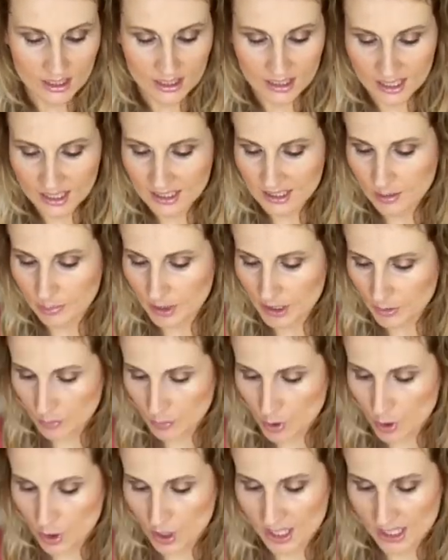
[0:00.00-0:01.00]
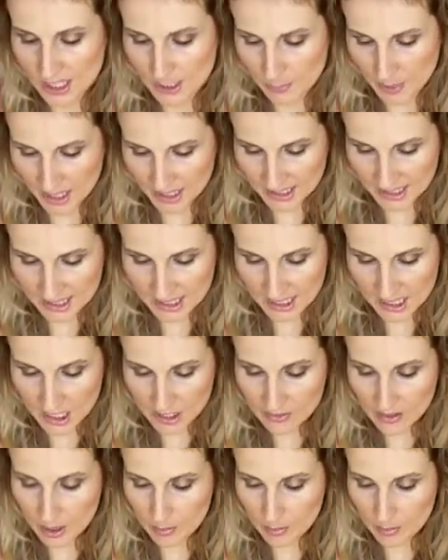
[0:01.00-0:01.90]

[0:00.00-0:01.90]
It is a bit more expensive.